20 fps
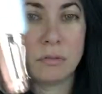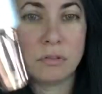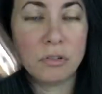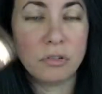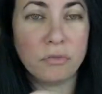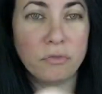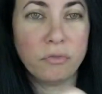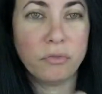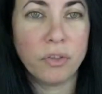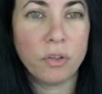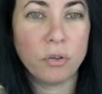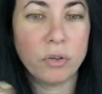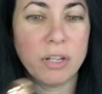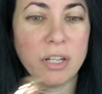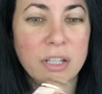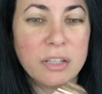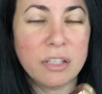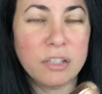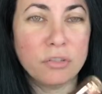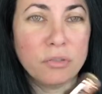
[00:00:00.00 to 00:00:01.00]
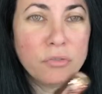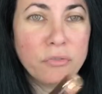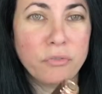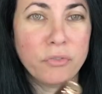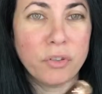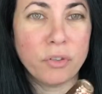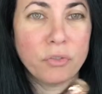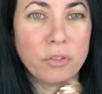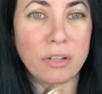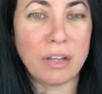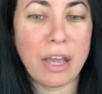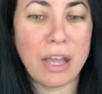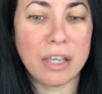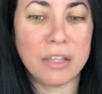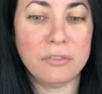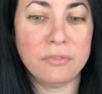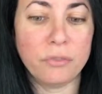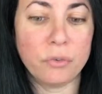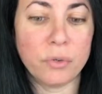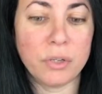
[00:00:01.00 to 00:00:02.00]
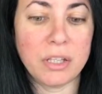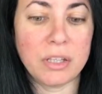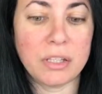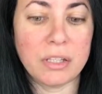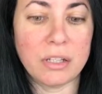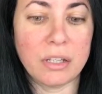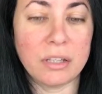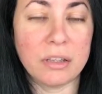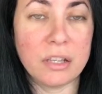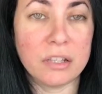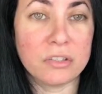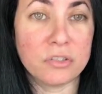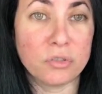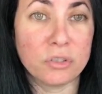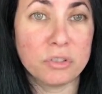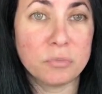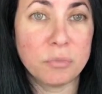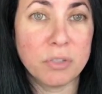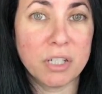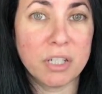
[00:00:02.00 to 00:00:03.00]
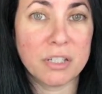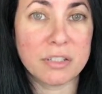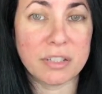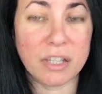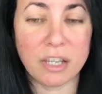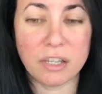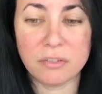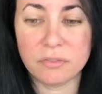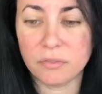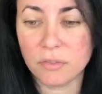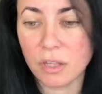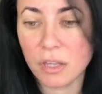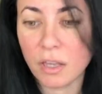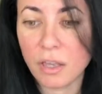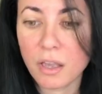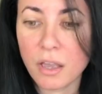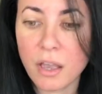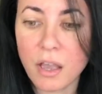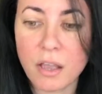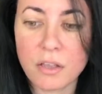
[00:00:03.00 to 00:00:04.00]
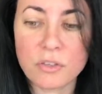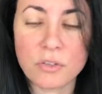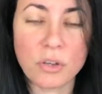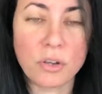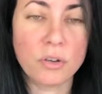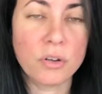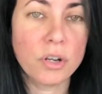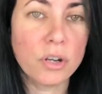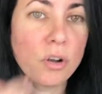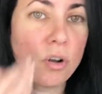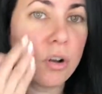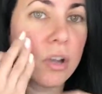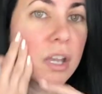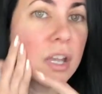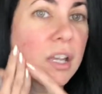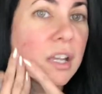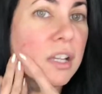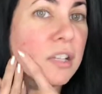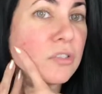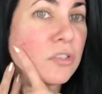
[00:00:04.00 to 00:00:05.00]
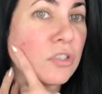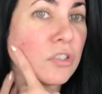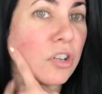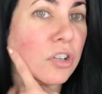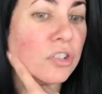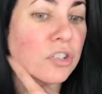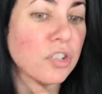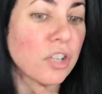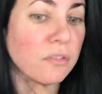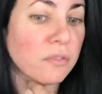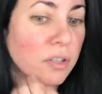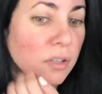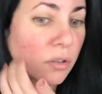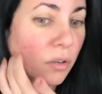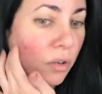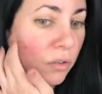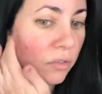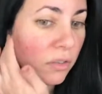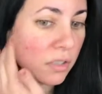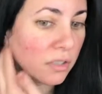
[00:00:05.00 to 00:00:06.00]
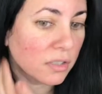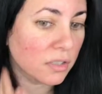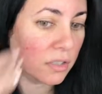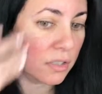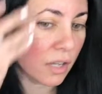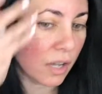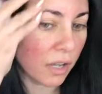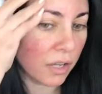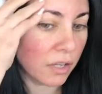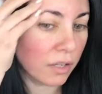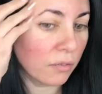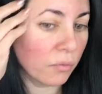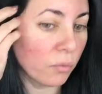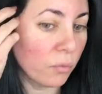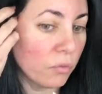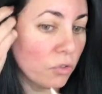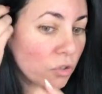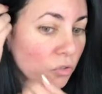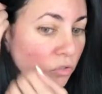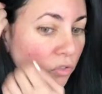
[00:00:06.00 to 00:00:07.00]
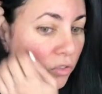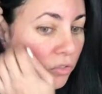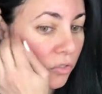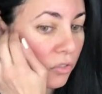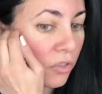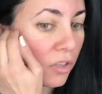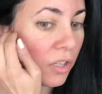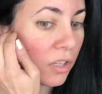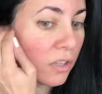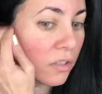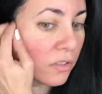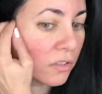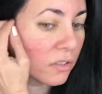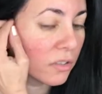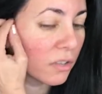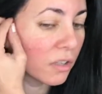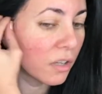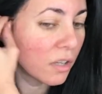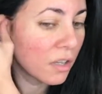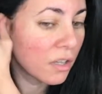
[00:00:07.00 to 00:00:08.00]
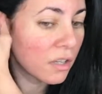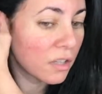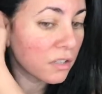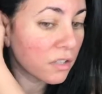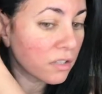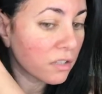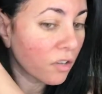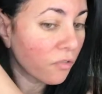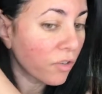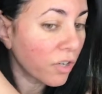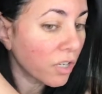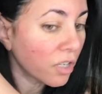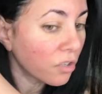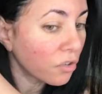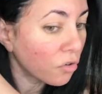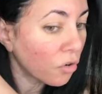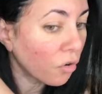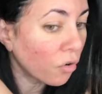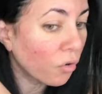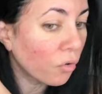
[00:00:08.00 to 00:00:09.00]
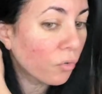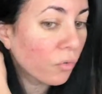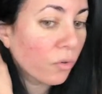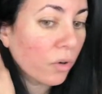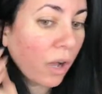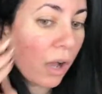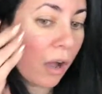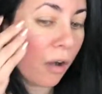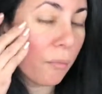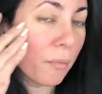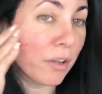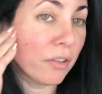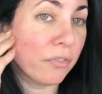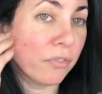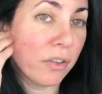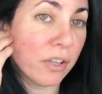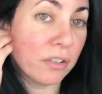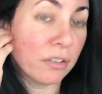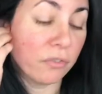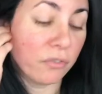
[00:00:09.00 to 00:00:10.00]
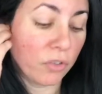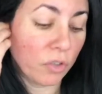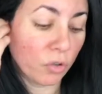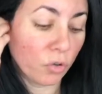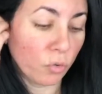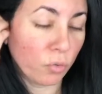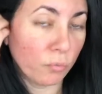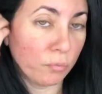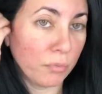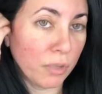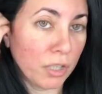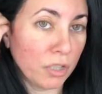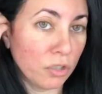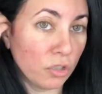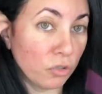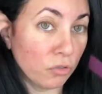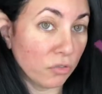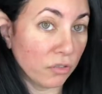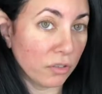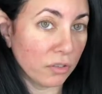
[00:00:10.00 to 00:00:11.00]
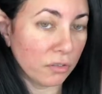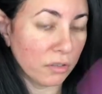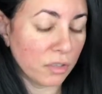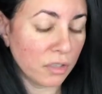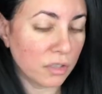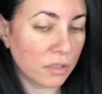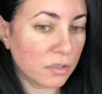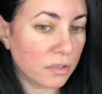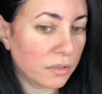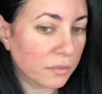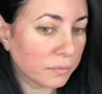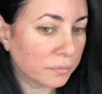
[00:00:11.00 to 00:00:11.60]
You don't feel anything. You don't feel the knife or anything like that. So it's pretty safe. So I'm going to go ahead and start shaving this side using this. Since I already know how my face feels with me using this.